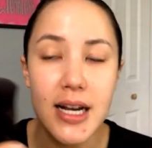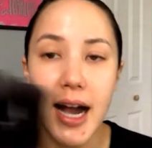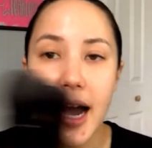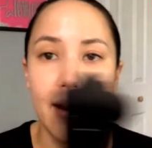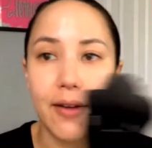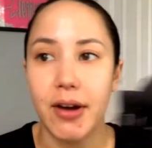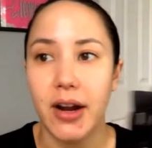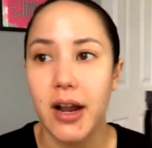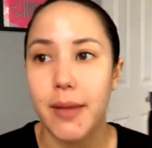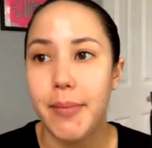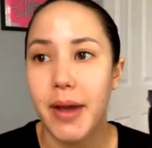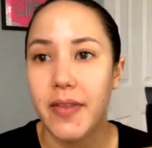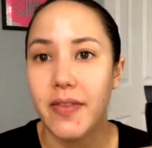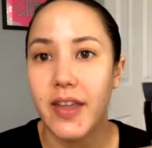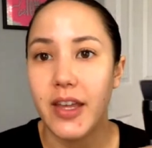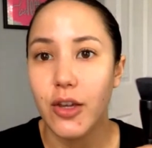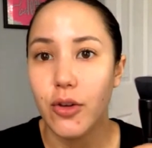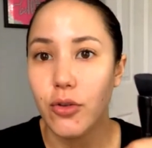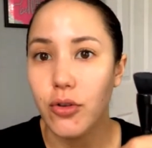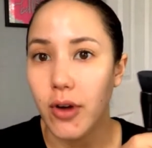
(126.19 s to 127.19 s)
I recommend
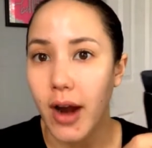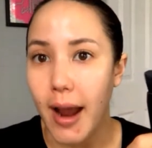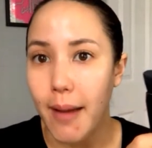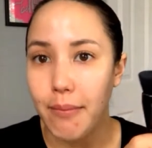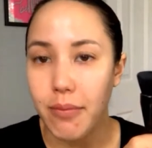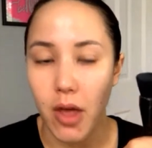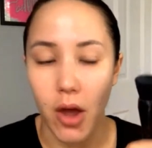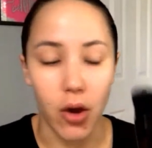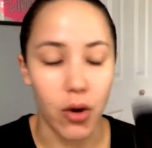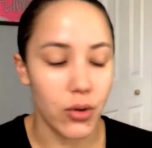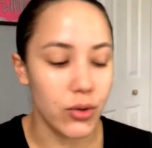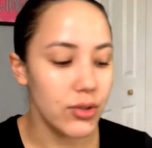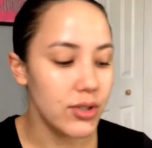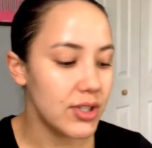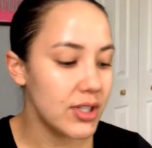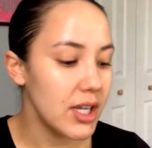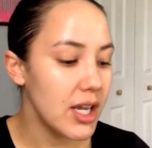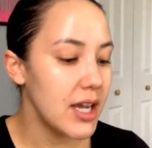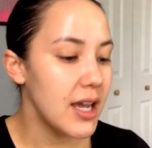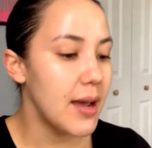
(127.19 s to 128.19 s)
that you grab
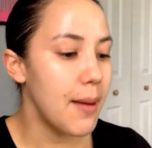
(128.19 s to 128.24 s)
those.